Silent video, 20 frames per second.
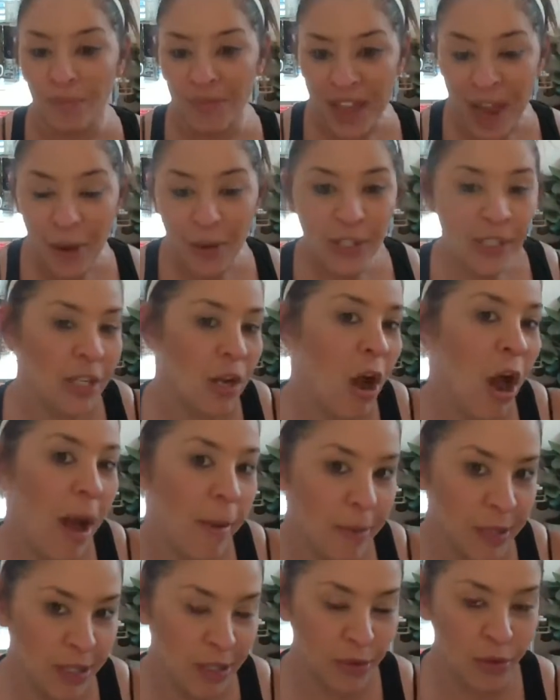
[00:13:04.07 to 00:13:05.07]
Now, it's an
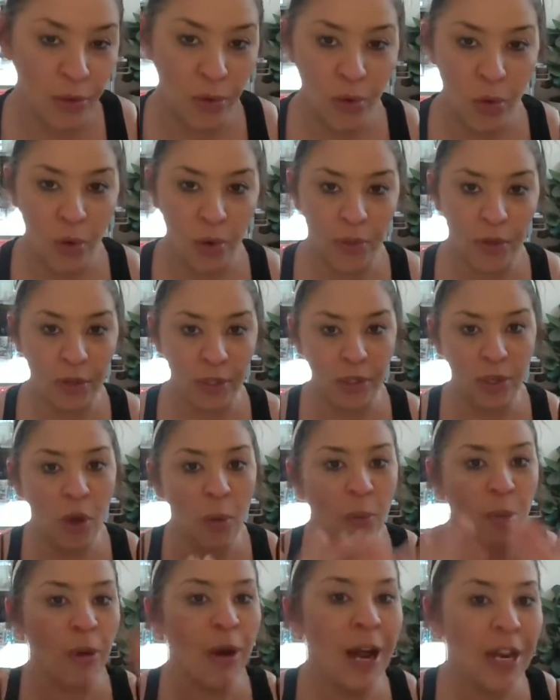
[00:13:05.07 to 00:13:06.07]
optional goal. There's no
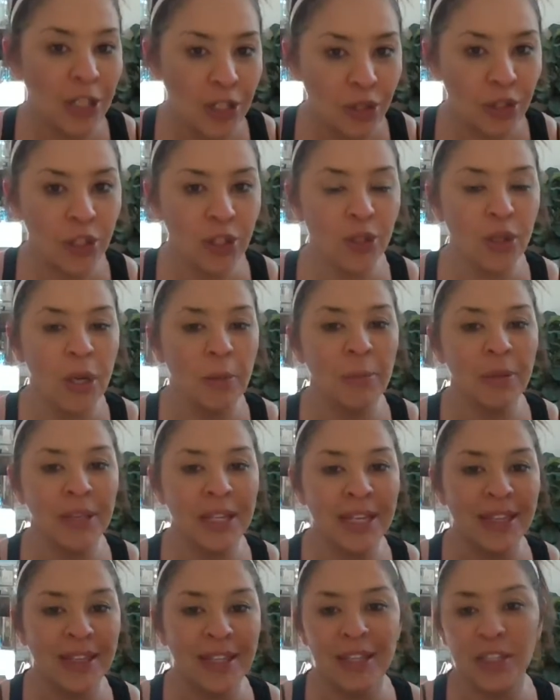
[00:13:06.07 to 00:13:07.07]
pressure to
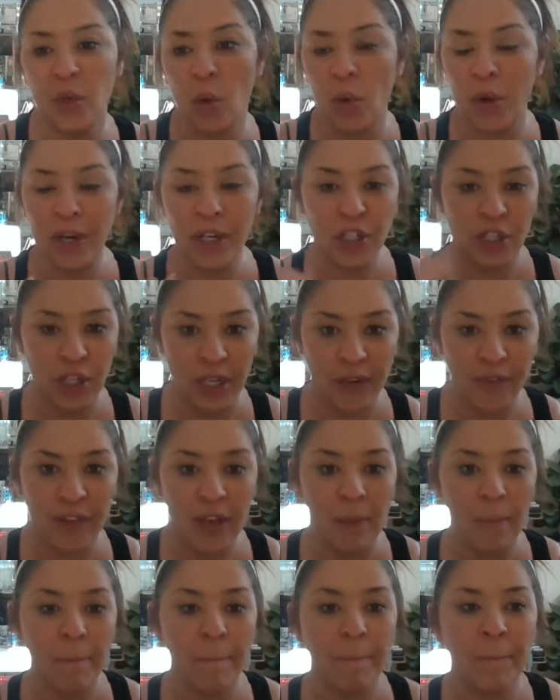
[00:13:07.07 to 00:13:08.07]
complete this or achieve
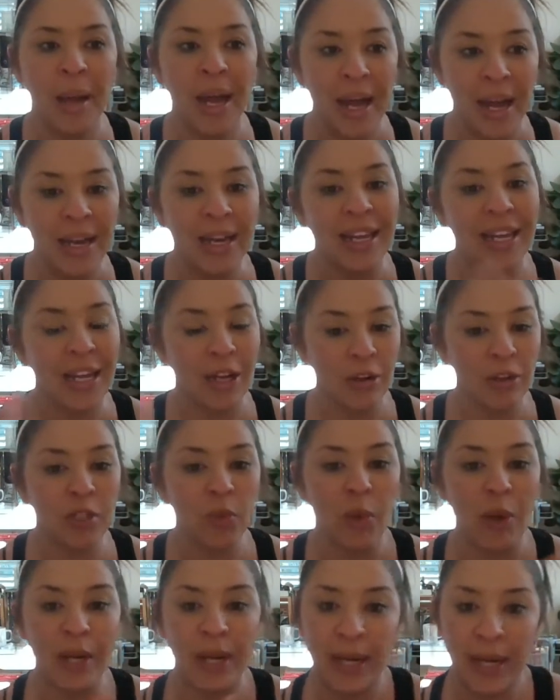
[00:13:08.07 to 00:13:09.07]
it, but here's
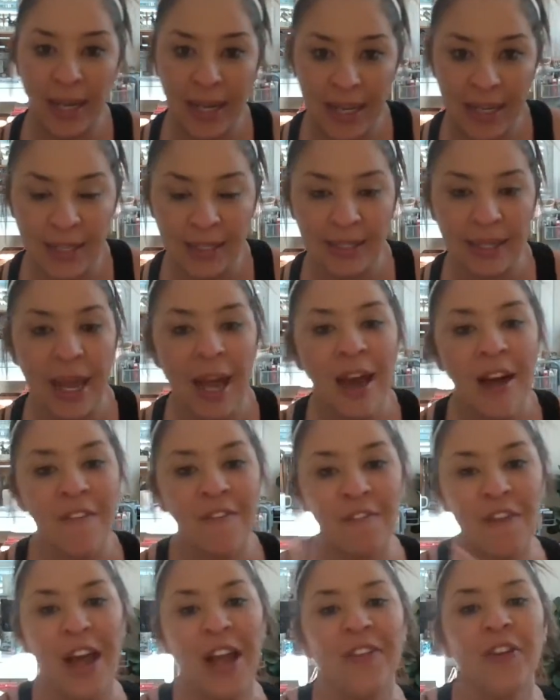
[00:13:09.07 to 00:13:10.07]
what it is.
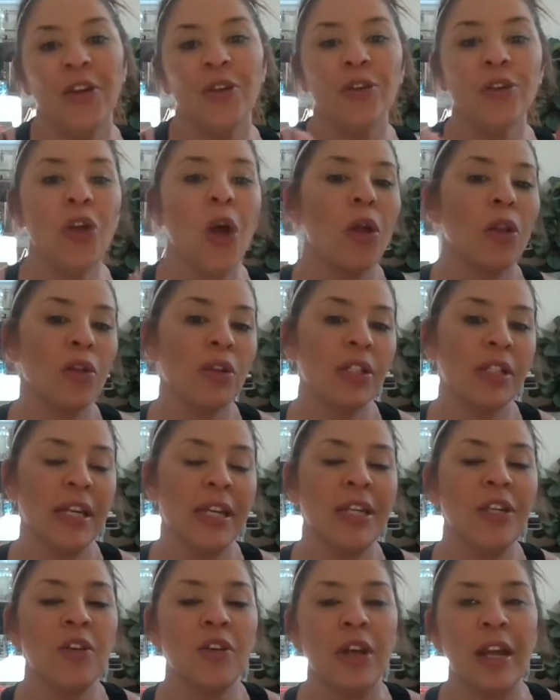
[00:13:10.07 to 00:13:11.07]
$500
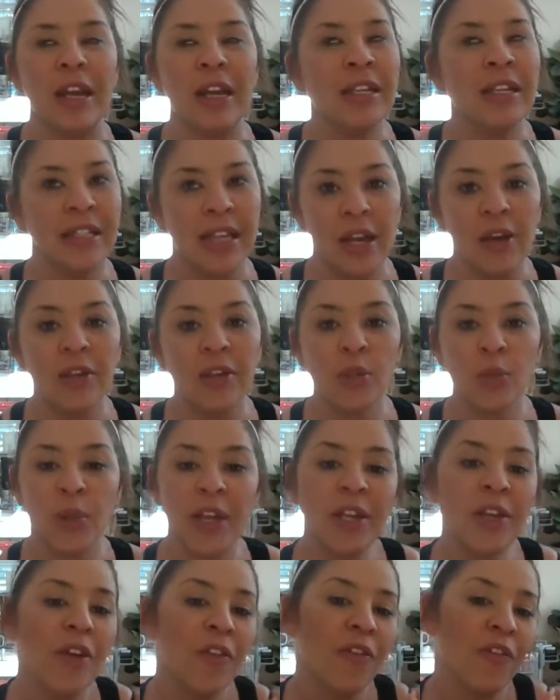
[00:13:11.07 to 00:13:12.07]
in sales
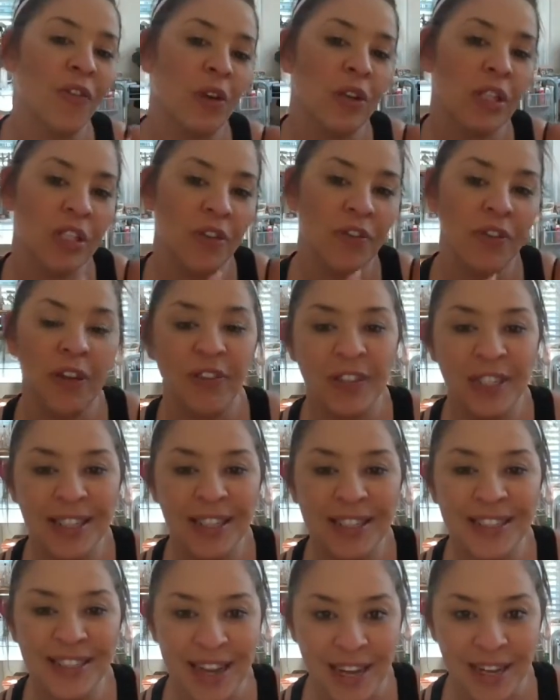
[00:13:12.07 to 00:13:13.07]
within your first
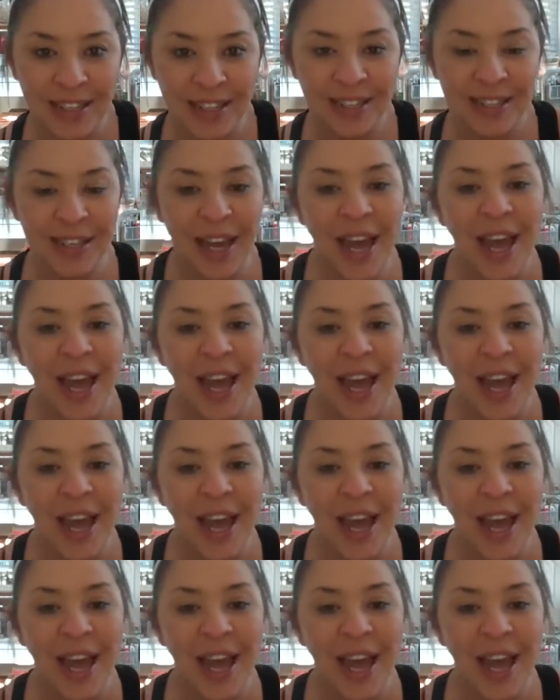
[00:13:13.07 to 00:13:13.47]
15 days.